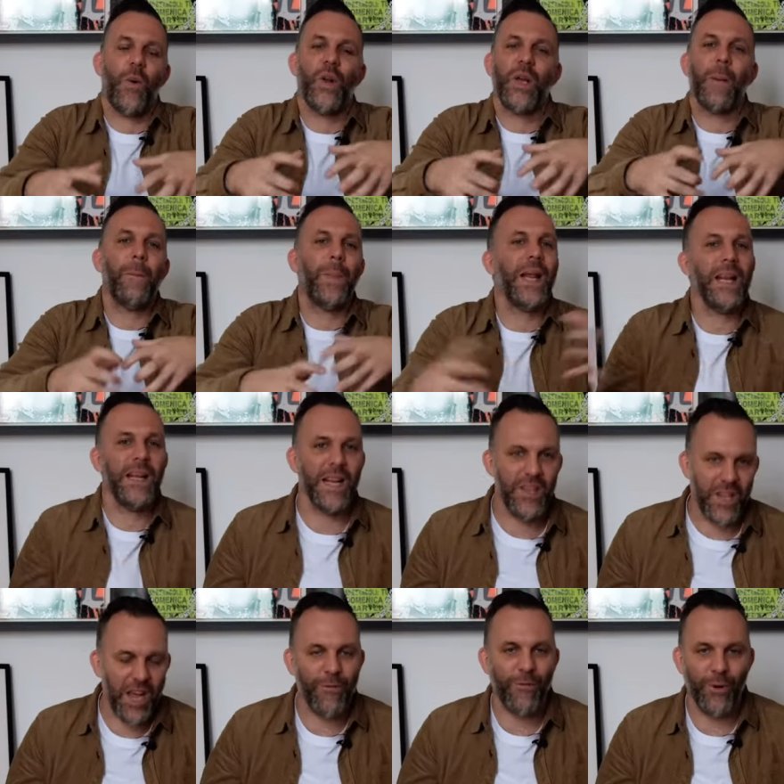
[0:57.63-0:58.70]
I want a completely
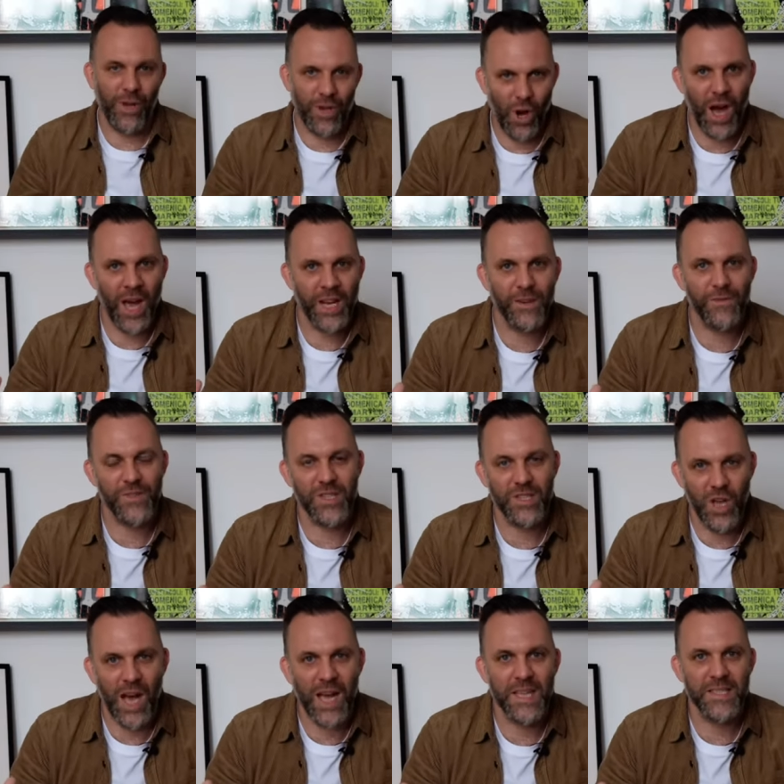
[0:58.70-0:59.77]
different kind of
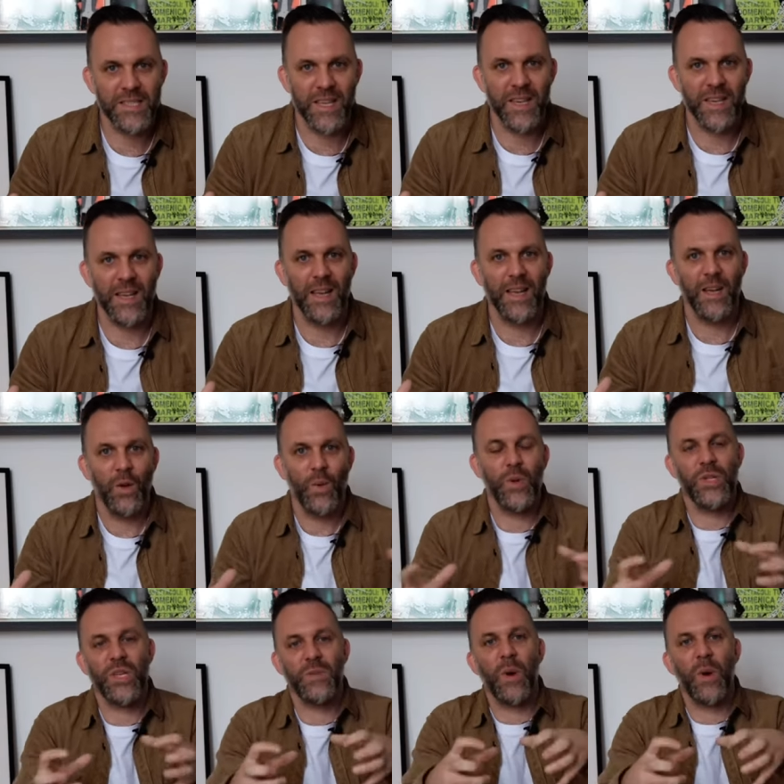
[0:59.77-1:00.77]
society, which